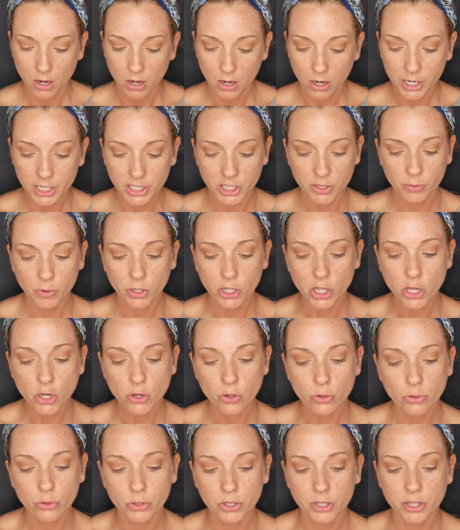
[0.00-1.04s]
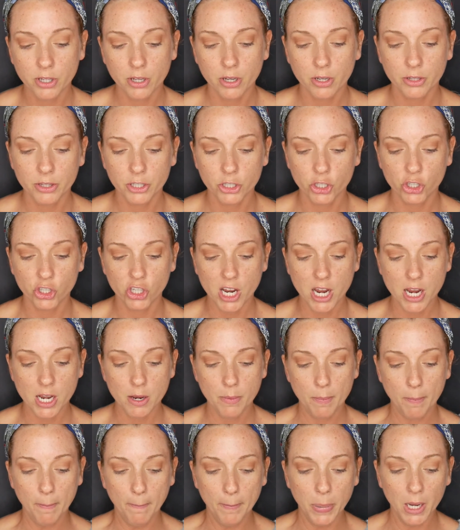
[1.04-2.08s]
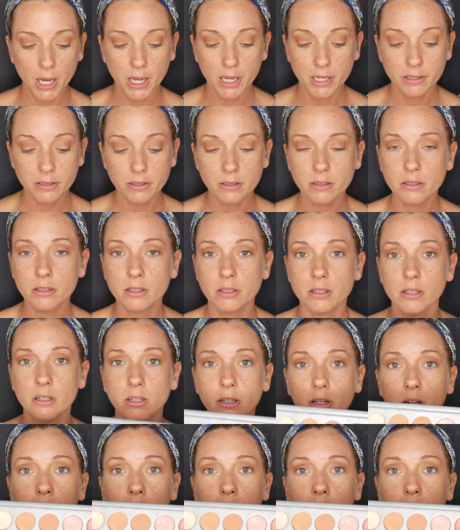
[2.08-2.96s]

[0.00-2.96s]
Alright, so I'm going to use the shade Buns